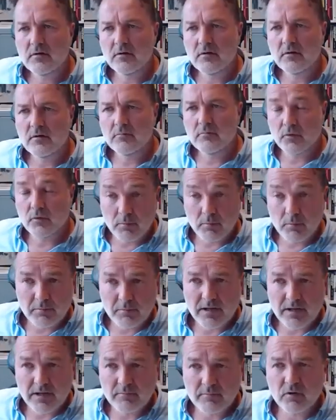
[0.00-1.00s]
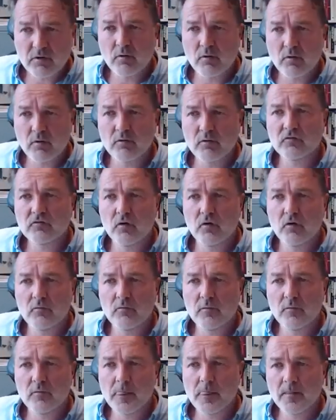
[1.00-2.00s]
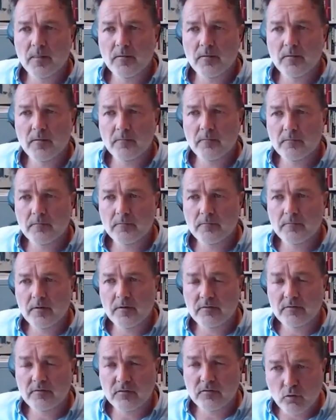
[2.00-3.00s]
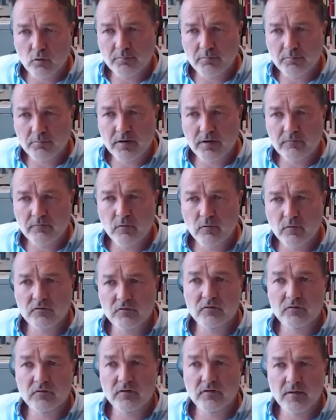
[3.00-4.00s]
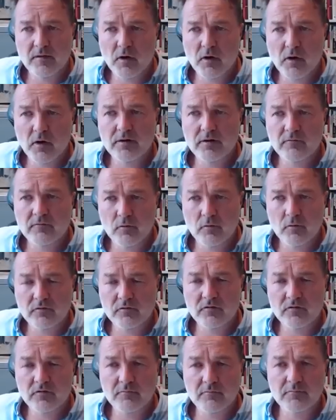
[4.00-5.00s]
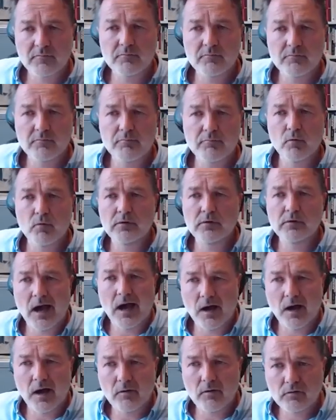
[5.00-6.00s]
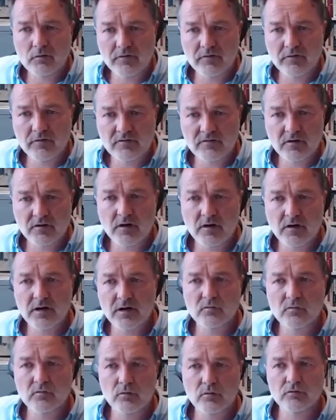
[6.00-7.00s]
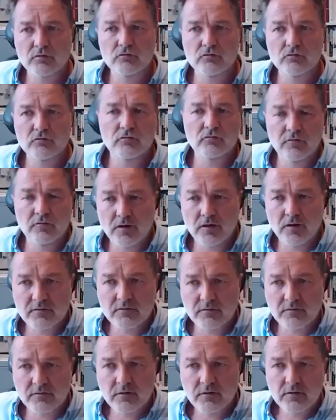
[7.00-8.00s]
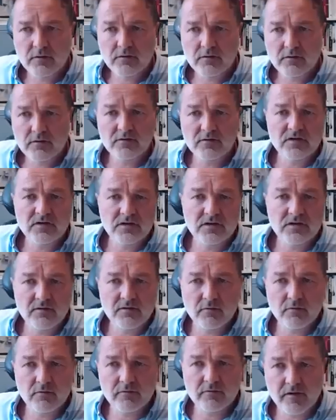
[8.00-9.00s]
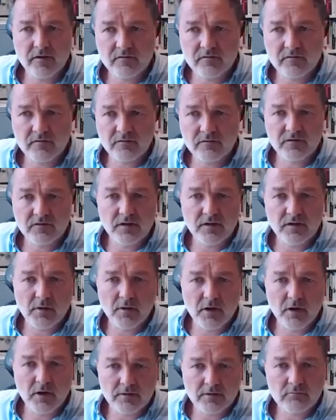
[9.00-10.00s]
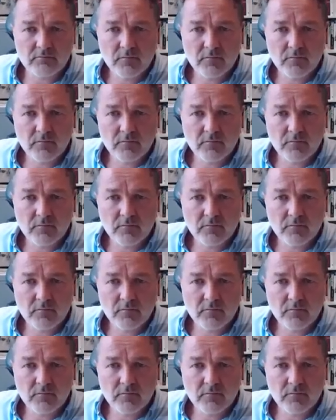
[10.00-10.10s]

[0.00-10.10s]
probably because of Ethiopian forces and Amhara forces have been pulled out of West Tigray in order to fight the TDF offensives in Amhara.